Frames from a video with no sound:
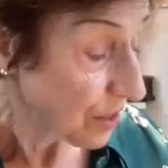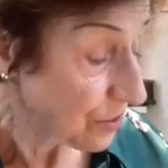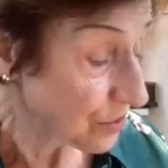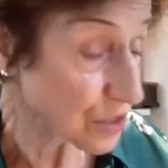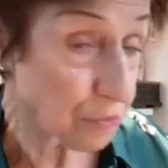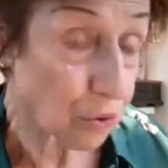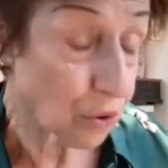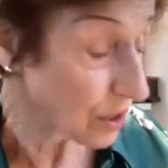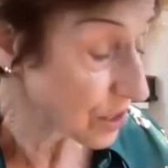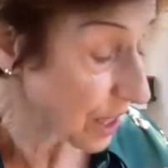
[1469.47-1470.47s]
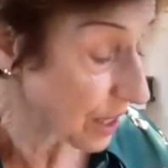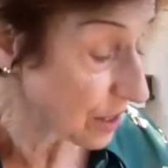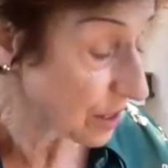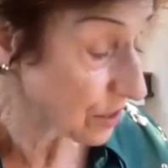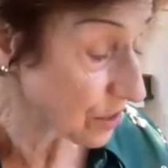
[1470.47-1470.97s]
the small
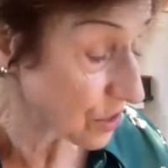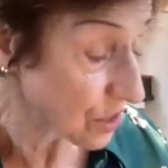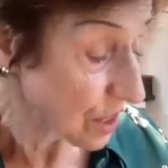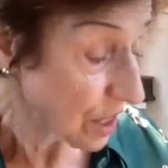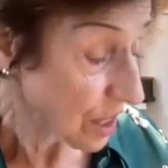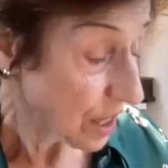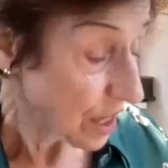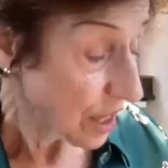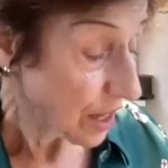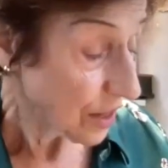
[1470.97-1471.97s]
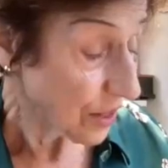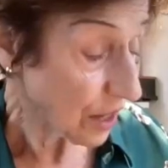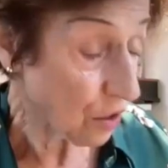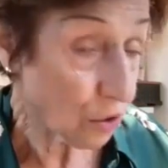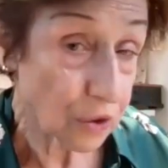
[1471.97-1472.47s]
tendons that
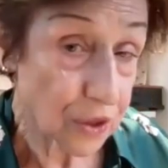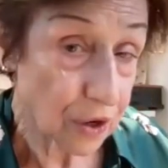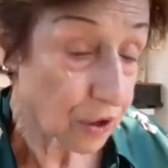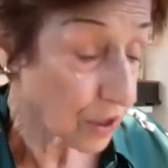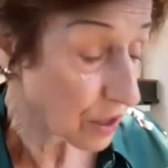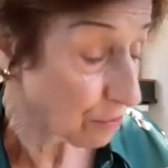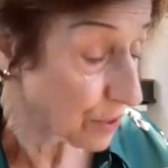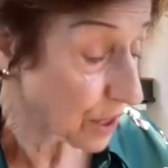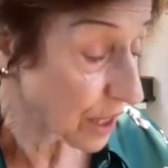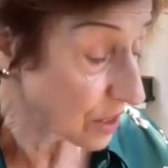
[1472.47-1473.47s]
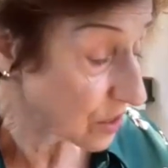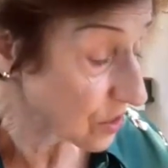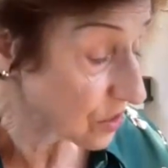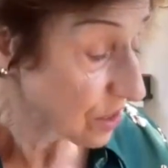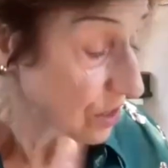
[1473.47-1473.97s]
hold the heart in
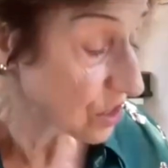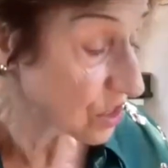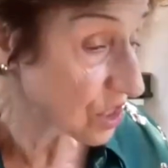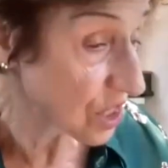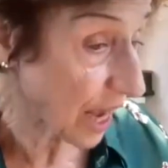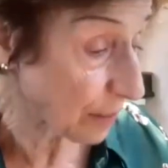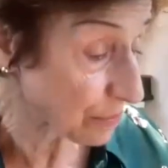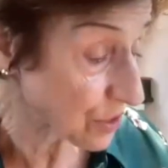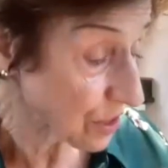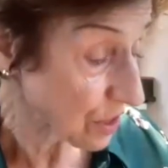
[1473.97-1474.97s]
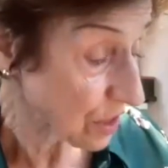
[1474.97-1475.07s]
place snapped.